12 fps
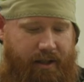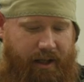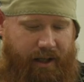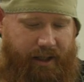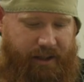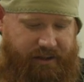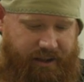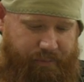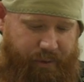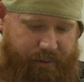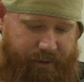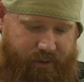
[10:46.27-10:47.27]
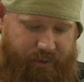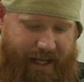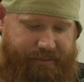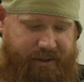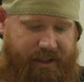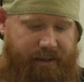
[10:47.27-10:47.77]
Alright guys, so that pretty much
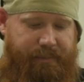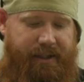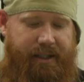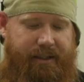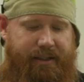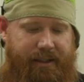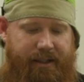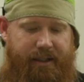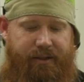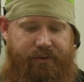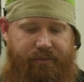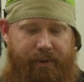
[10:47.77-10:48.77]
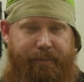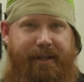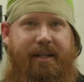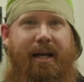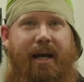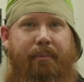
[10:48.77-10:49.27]
wraps it up. I got the, uh, the three
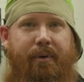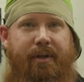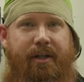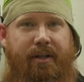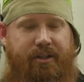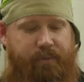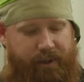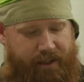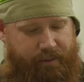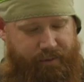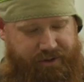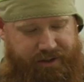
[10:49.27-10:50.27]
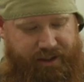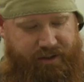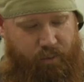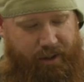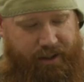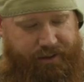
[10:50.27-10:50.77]
bead cap on here, so we ended up with
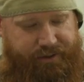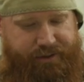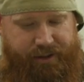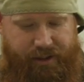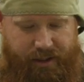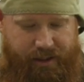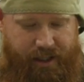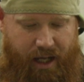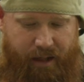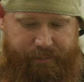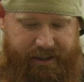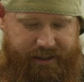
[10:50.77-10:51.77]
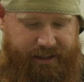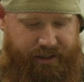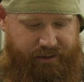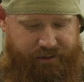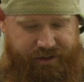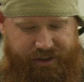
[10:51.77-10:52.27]
six welds. Not a big
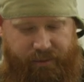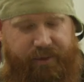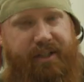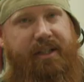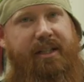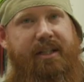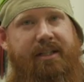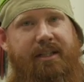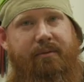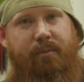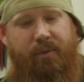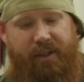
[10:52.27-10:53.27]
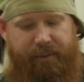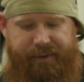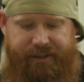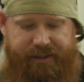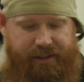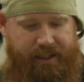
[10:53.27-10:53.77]
deal, still within the acceptable
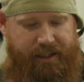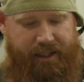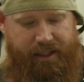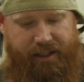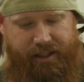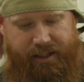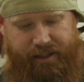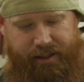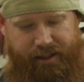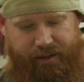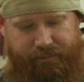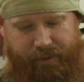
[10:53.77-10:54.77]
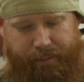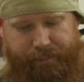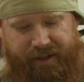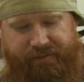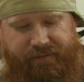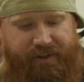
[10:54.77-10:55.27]
limits. Uh, I'm
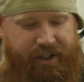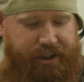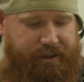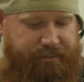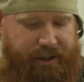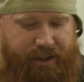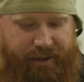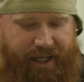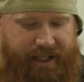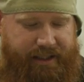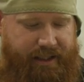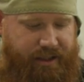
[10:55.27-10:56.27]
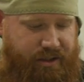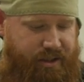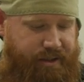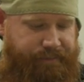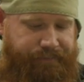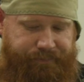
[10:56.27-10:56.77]
above flush and below eighth
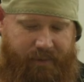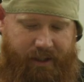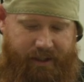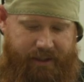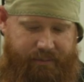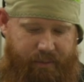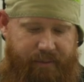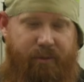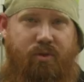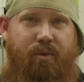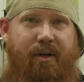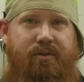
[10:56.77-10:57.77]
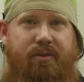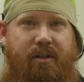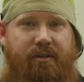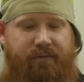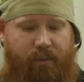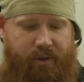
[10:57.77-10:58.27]
inch. That's pretty much what I was
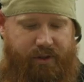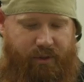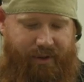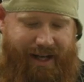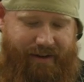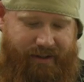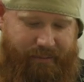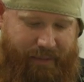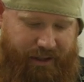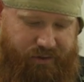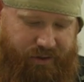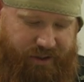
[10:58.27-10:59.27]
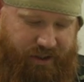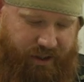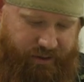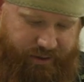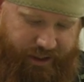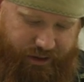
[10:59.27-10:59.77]
looking for. Don't have any major
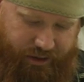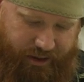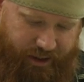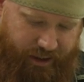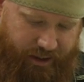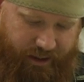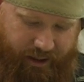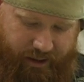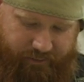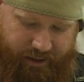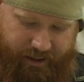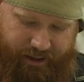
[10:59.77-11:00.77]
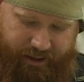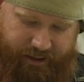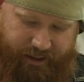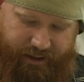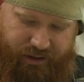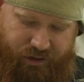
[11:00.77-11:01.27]
discoloration. I've got like
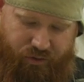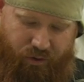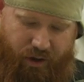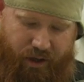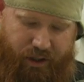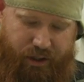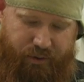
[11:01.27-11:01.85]
a nice straw